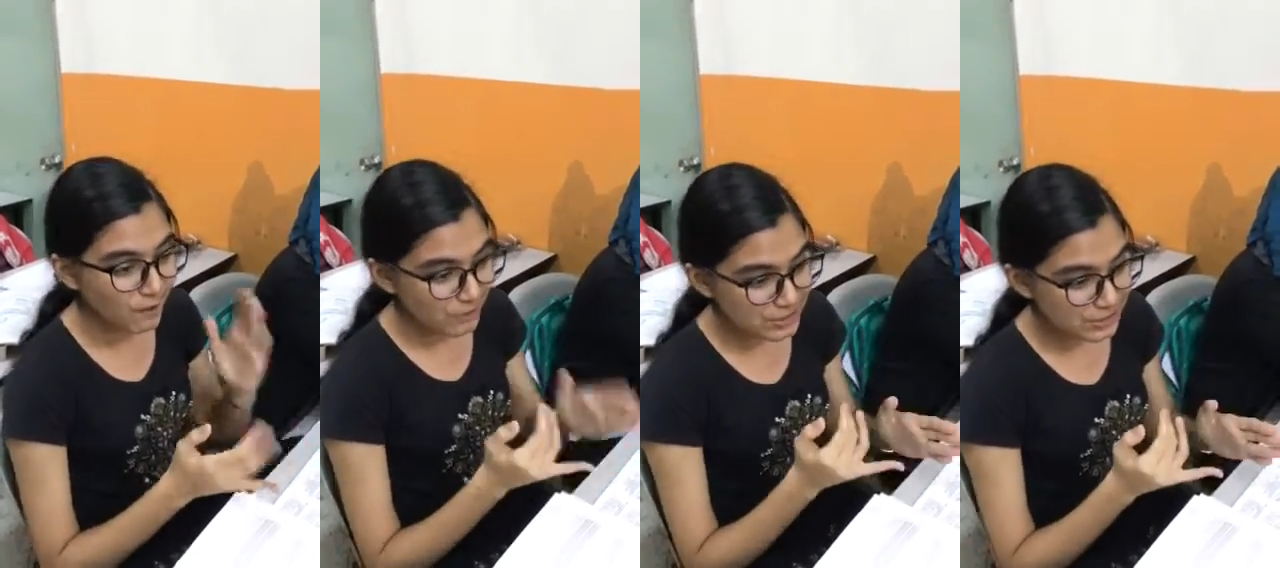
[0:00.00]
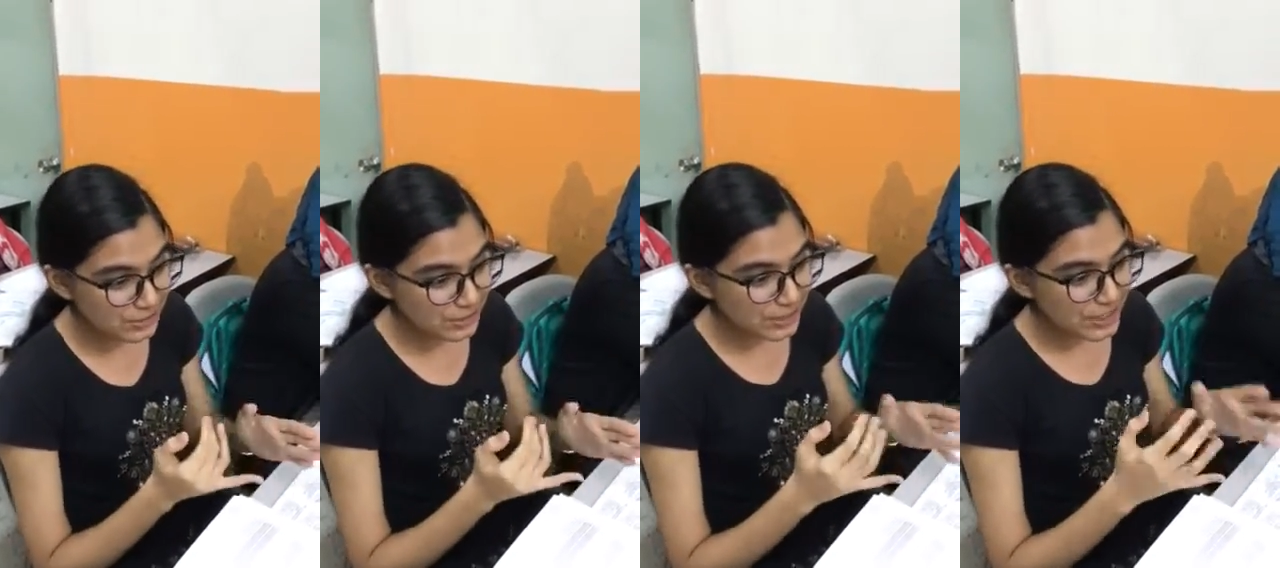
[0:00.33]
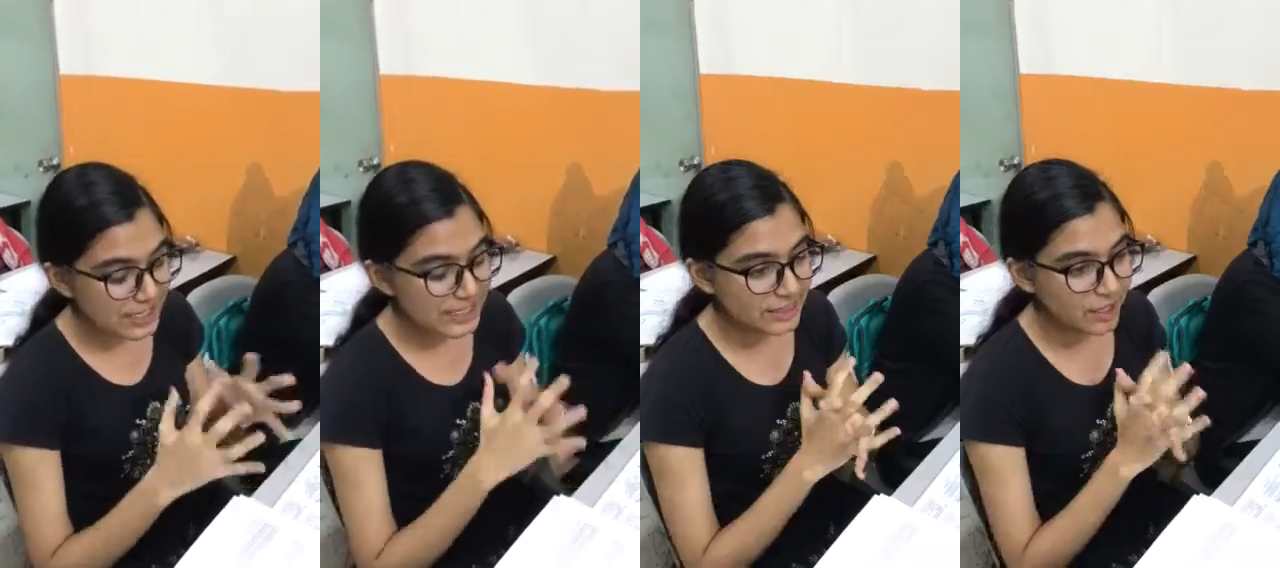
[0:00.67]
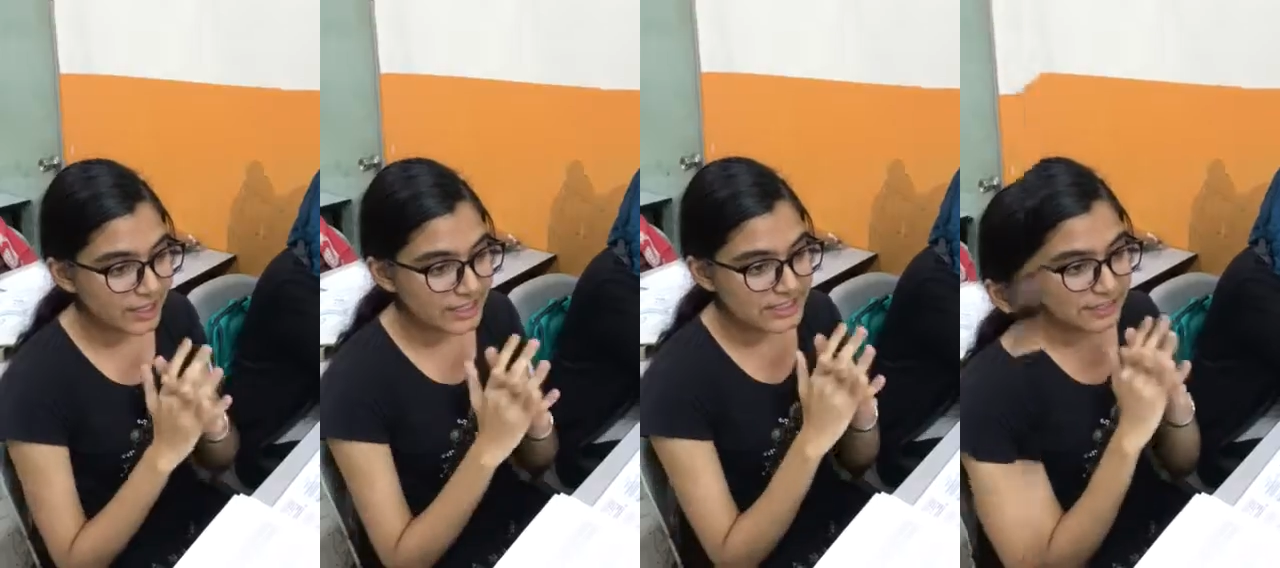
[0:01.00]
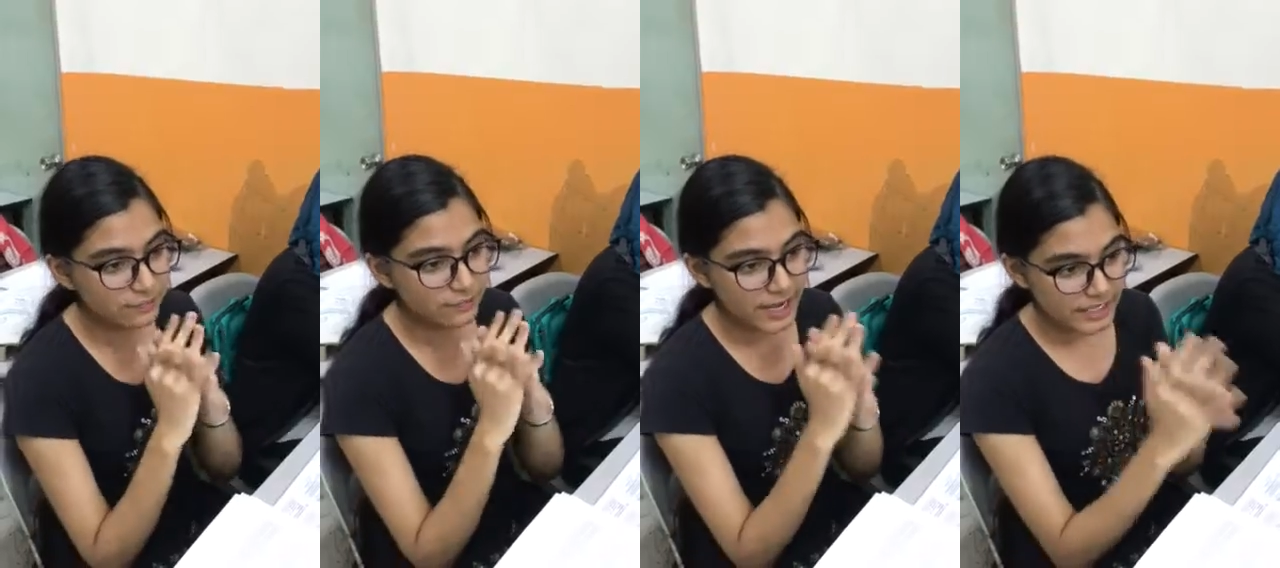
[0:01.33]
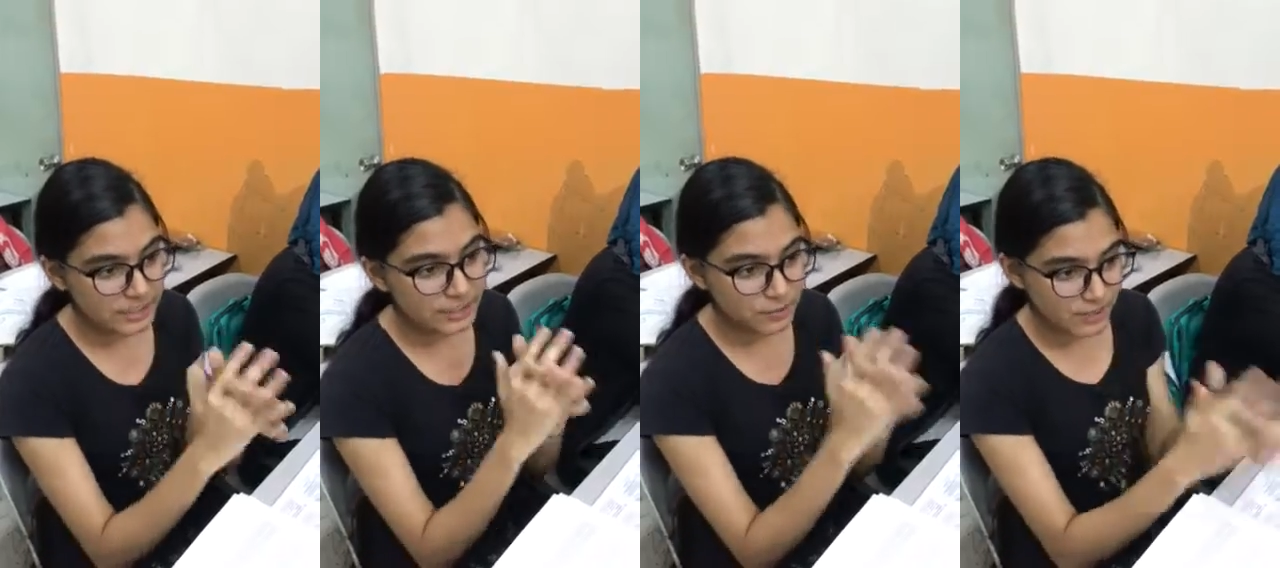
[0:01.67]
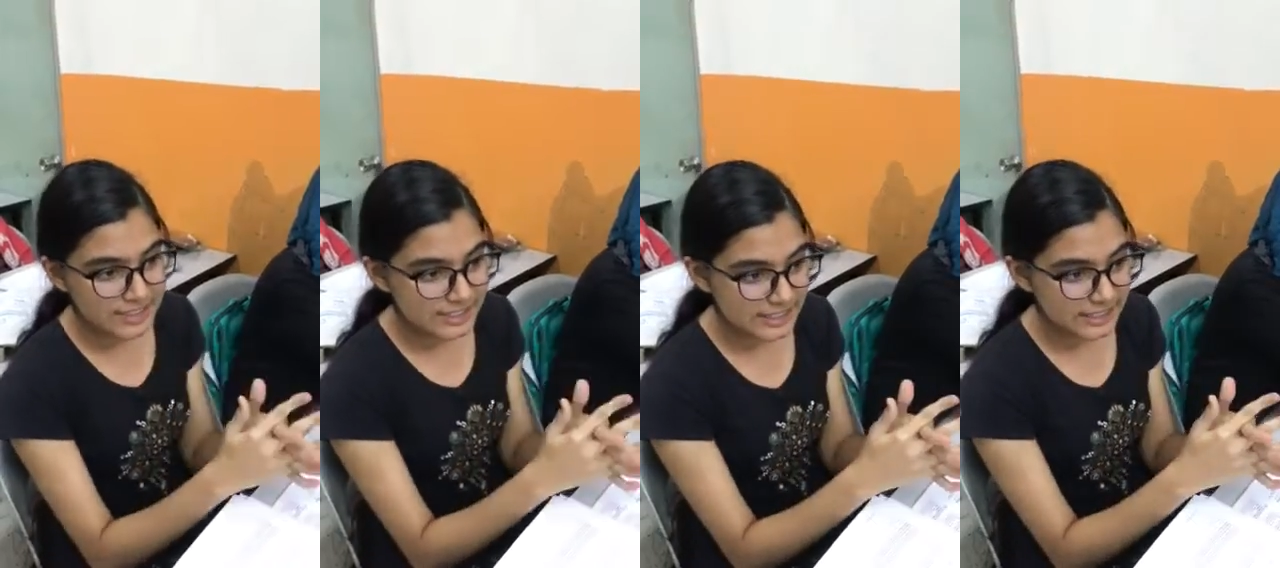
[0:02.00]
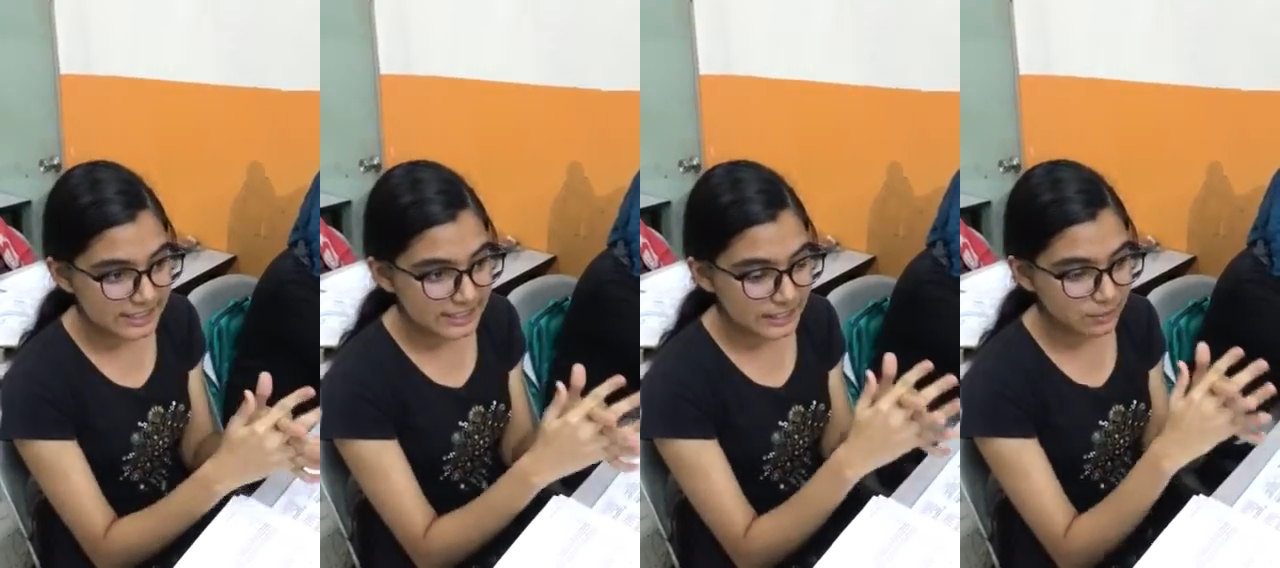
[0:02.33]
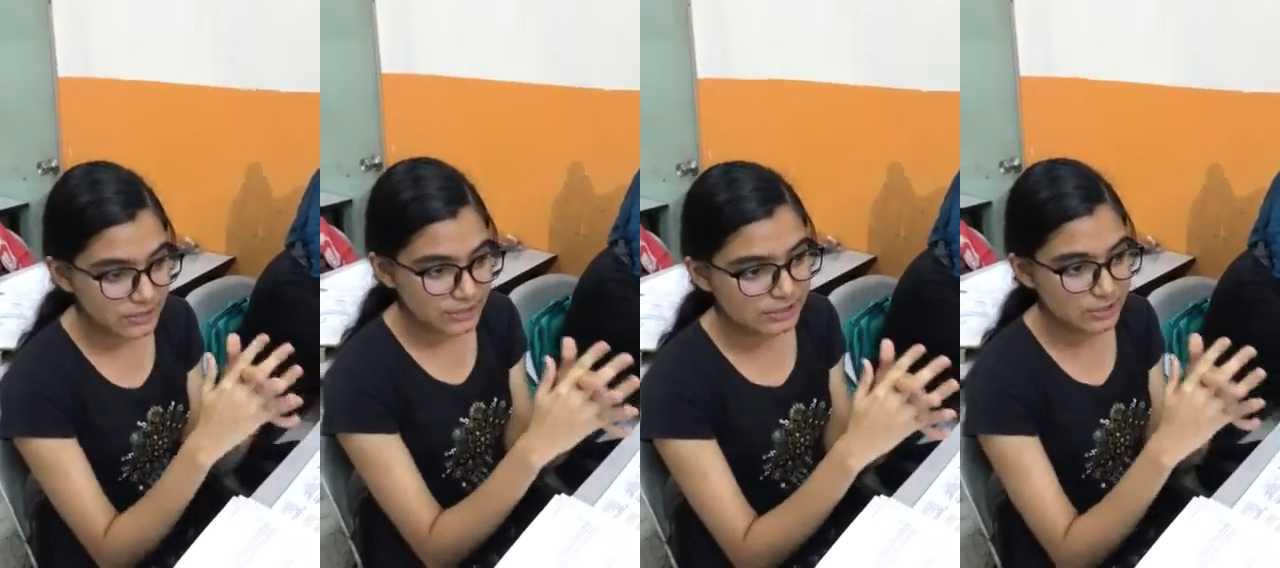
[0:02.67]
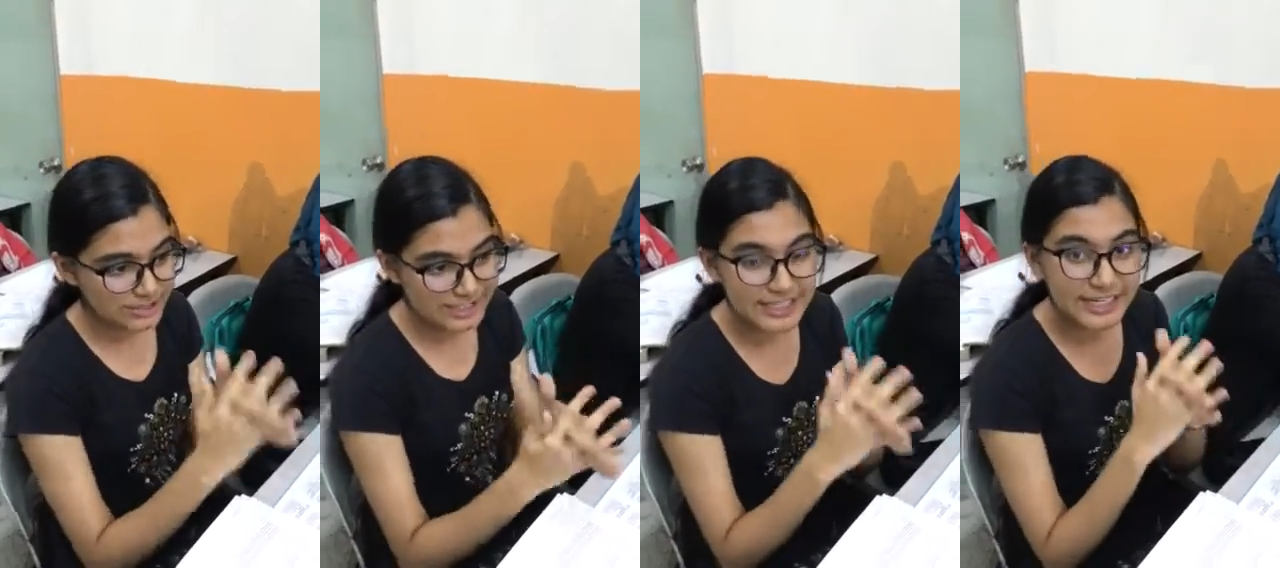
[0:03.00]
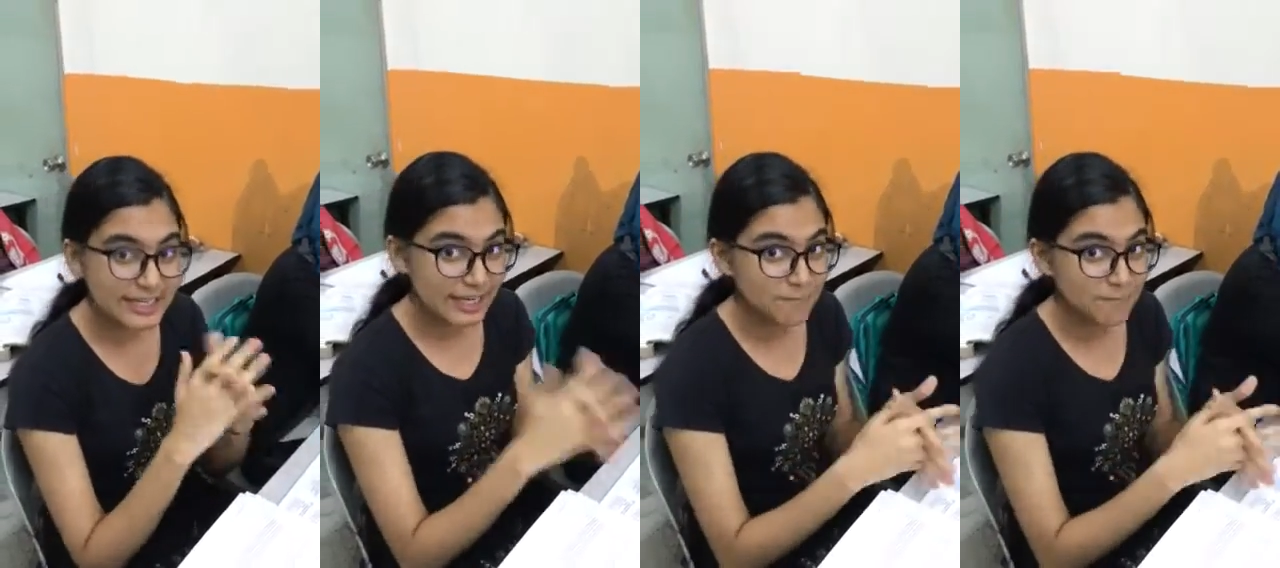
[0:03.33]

Also, he taught us a fraction question, which is considered